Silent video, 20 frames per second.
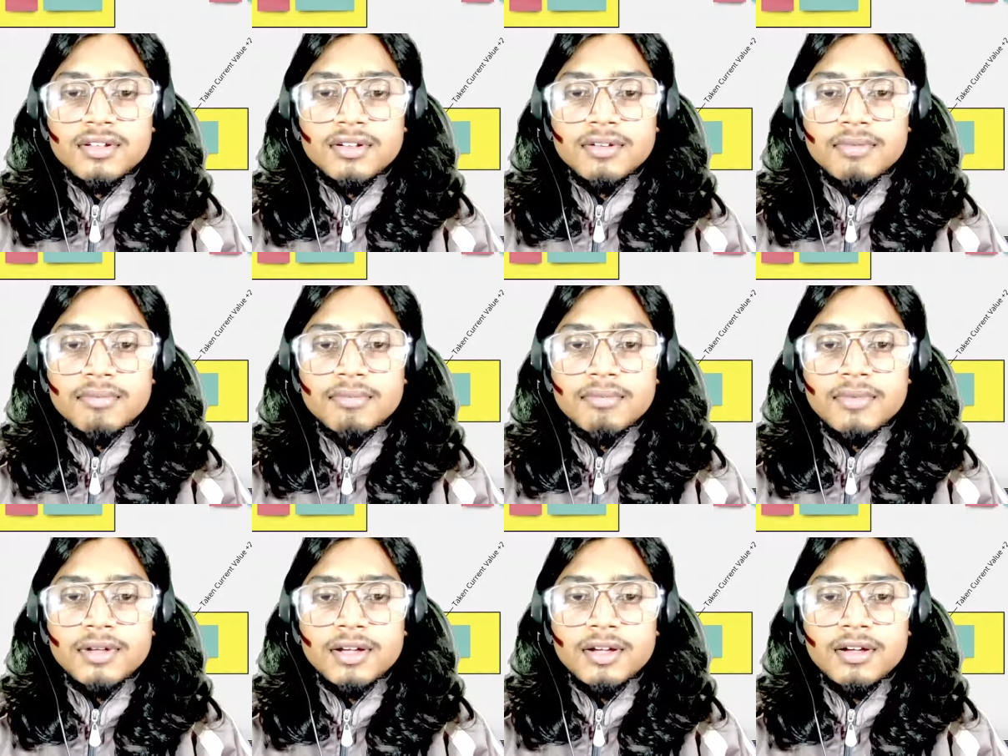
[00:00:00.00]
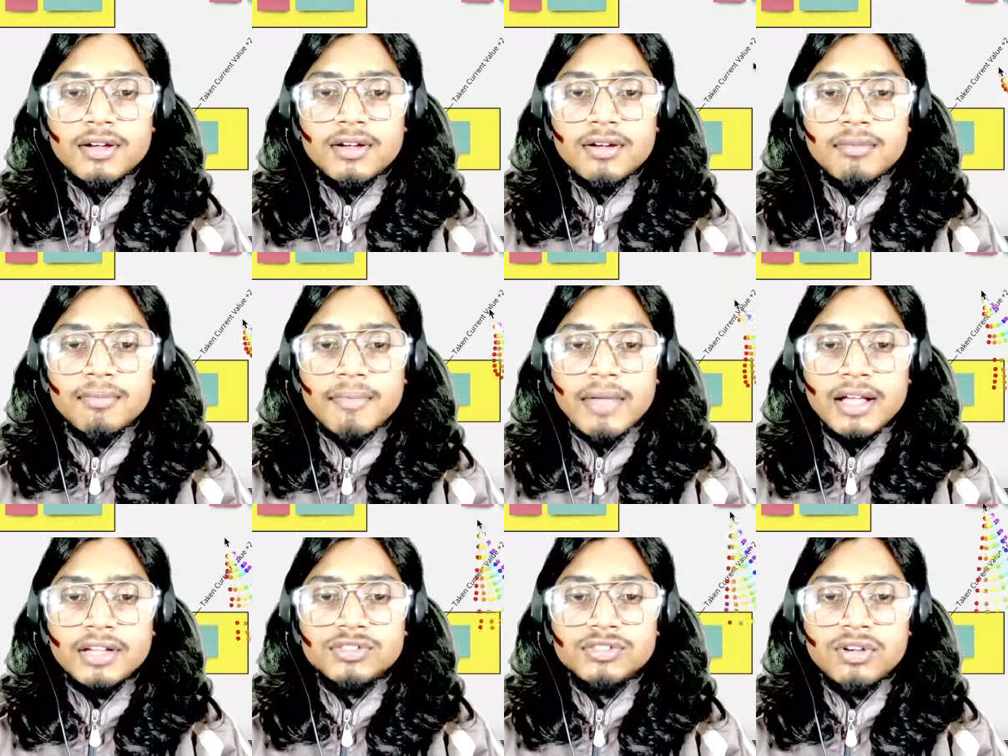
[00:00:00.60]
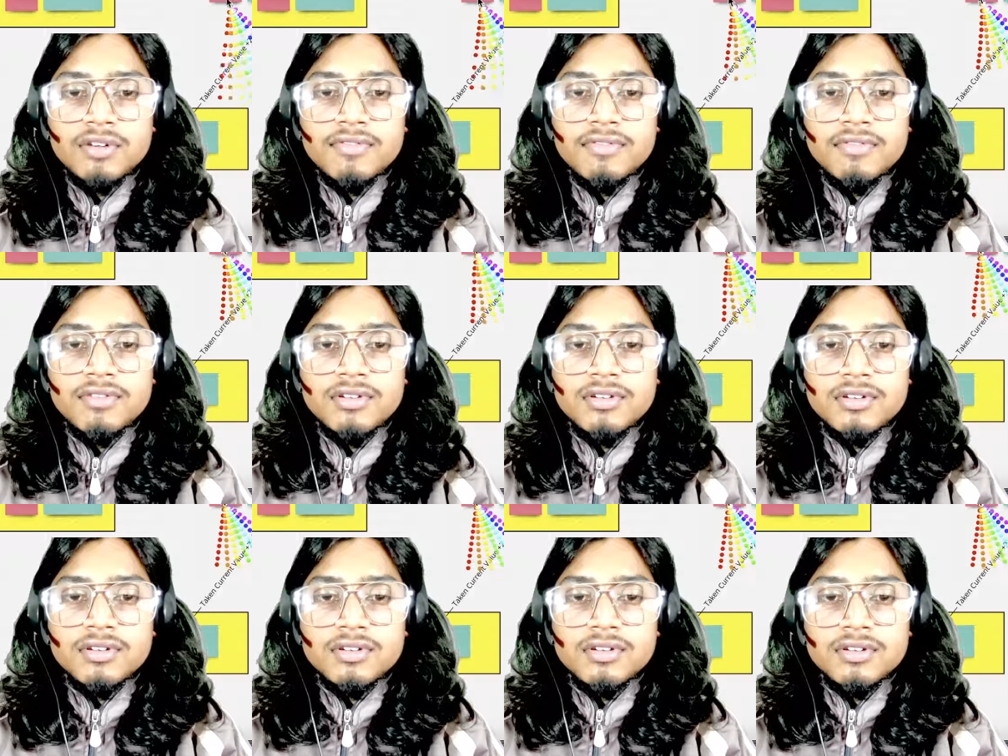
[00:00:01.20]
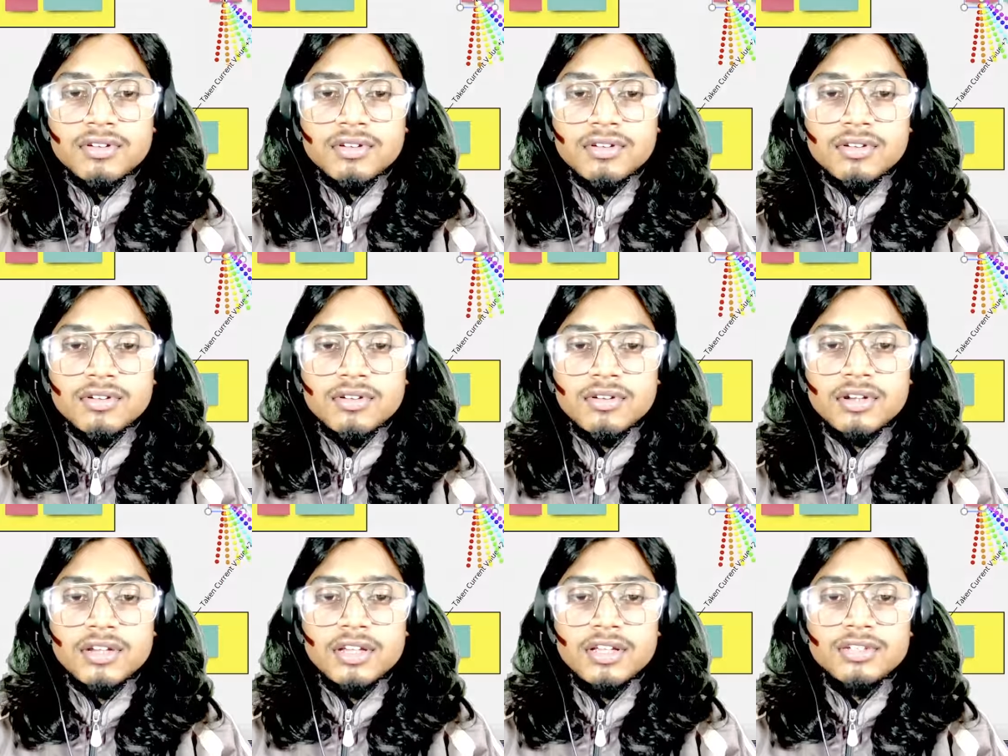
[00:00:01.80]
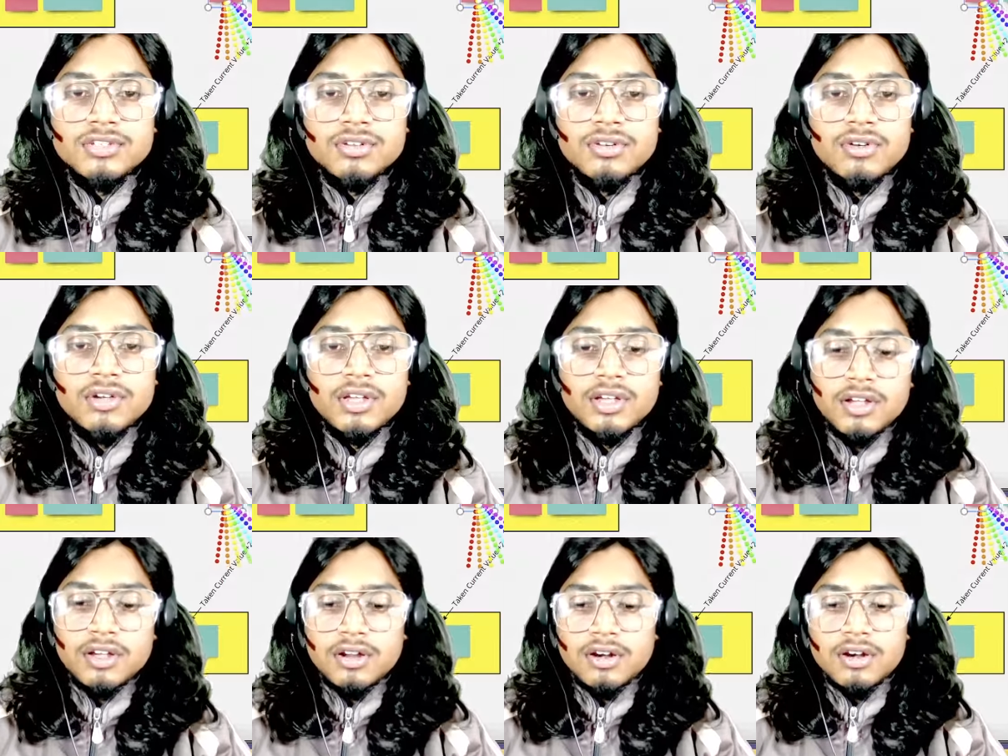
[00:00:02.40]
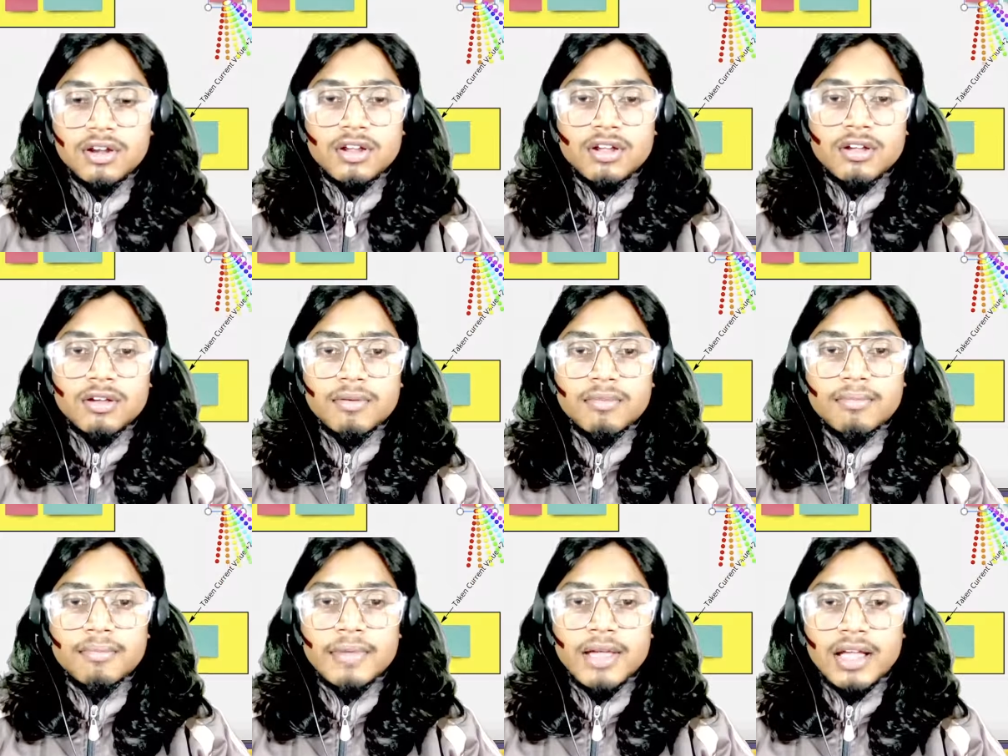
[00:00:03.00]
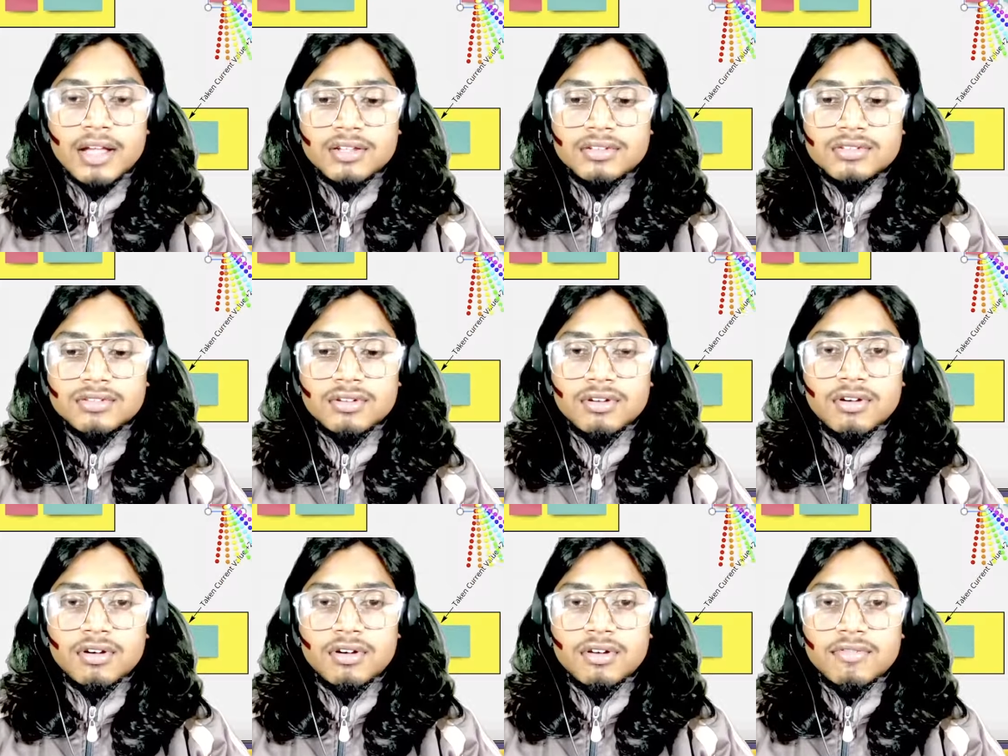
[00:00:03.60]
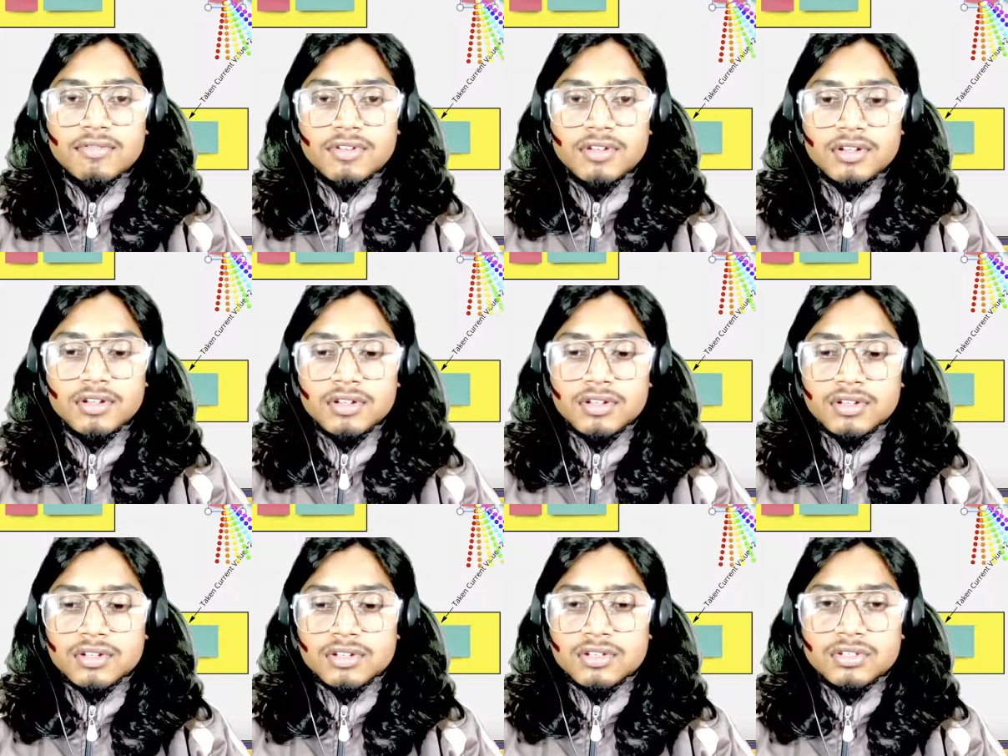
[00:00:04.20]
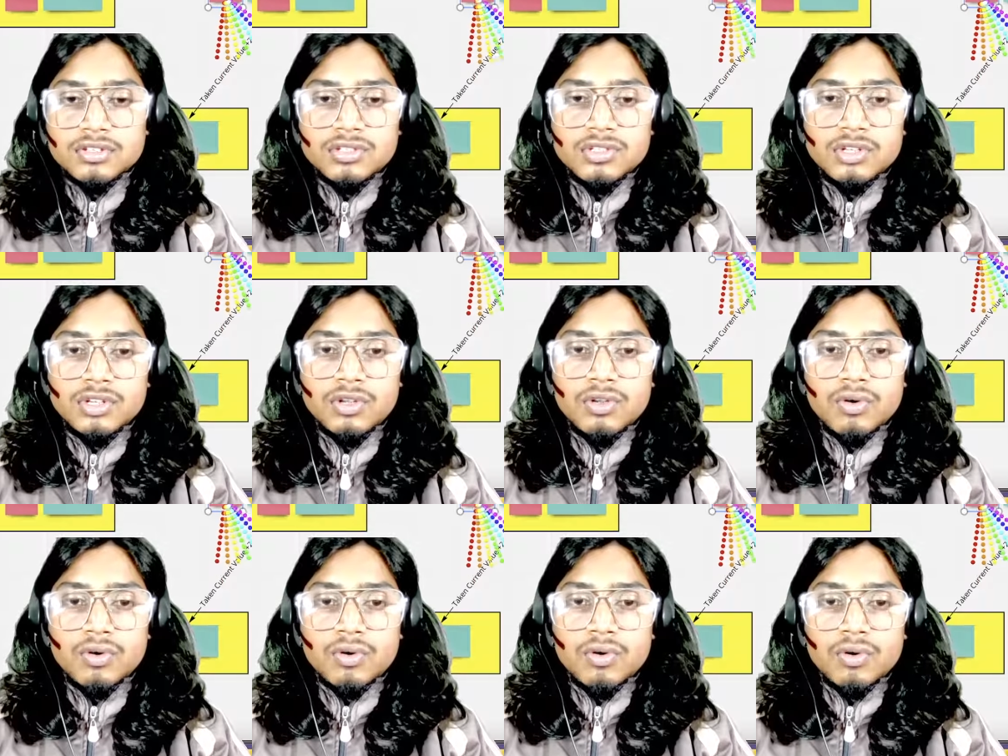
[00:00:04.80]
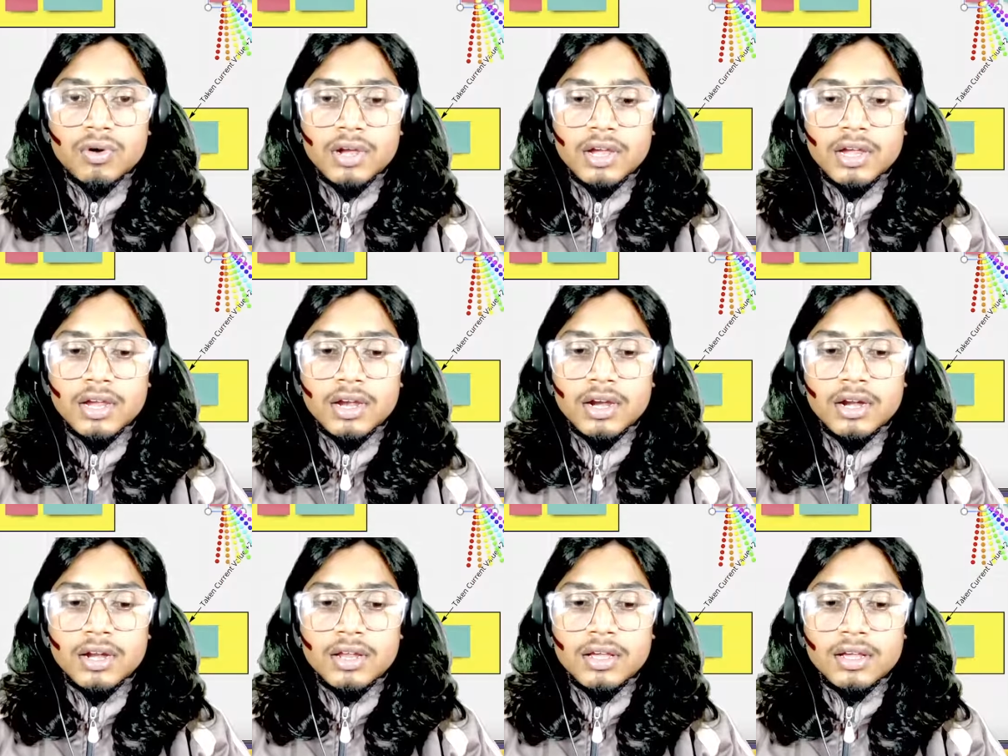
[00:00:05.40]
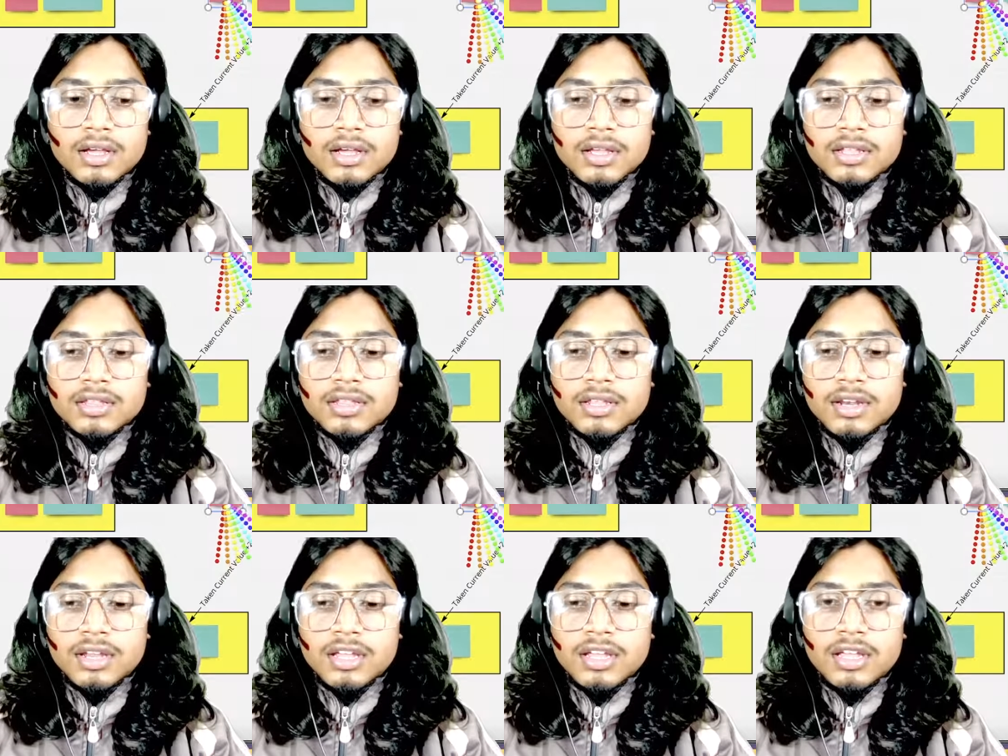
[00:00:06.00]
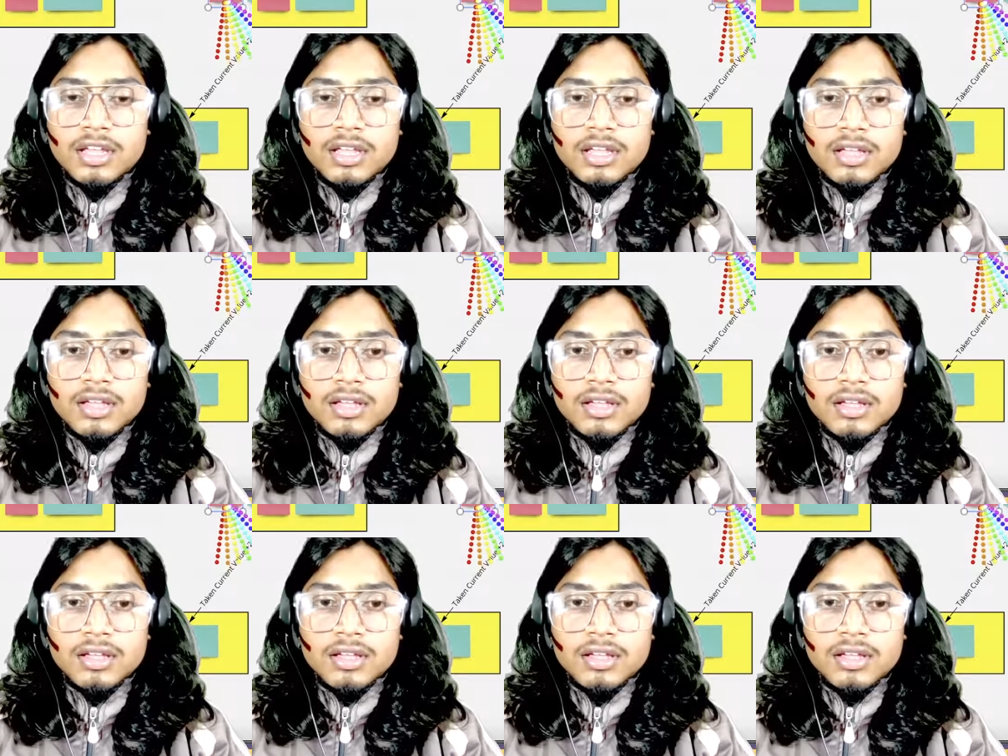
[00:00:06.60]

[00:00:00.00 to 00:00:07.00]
max of, okay, so here max of 0 and 3